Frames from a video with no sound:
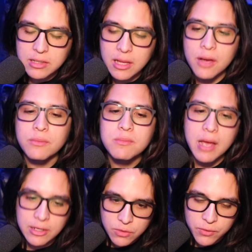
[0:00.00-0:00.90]
clown,
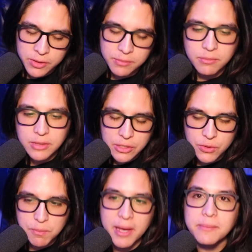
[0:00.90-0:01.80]
extroverted,
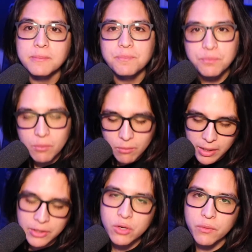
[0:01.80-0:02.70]
teacher's pet,
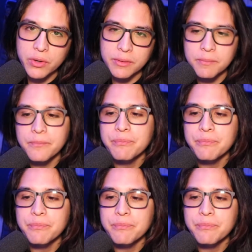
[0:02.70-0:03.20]
introverted.